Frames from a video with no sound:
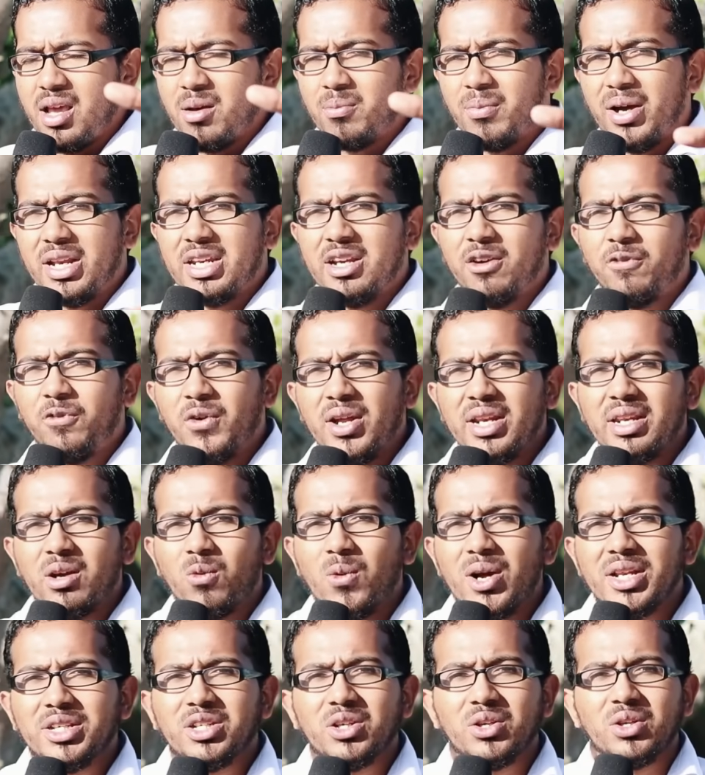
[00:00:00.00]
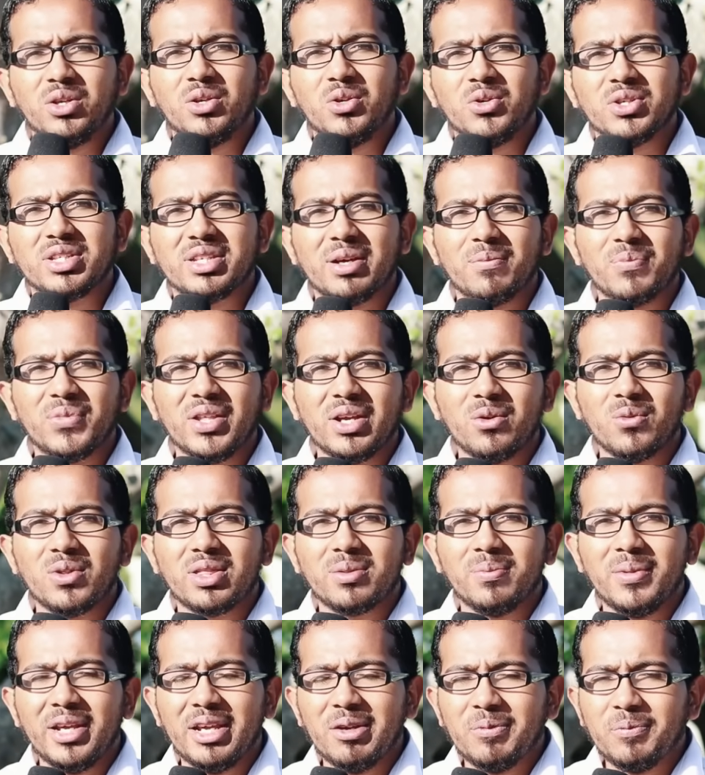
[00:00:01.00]
My dear friend, I want you to do something
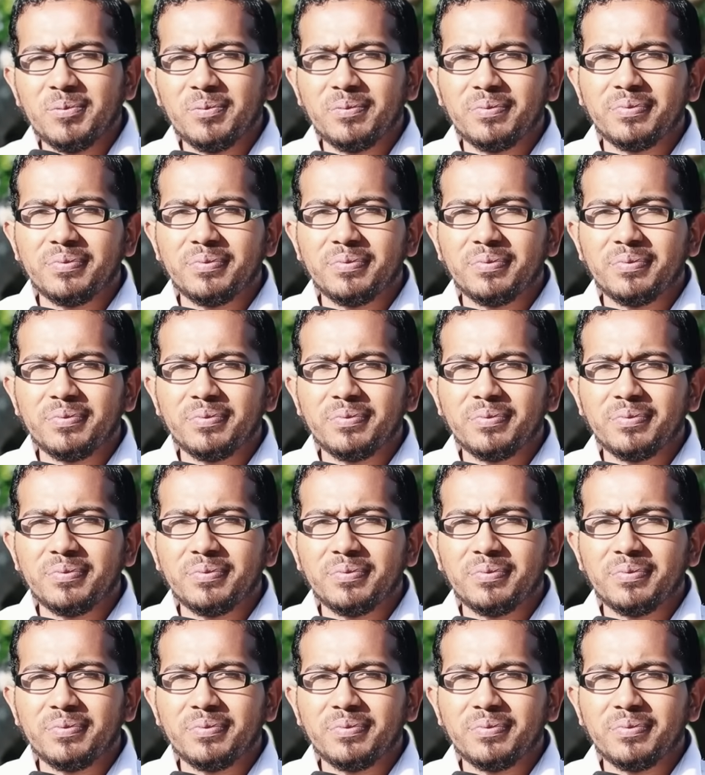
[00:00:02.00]
with me.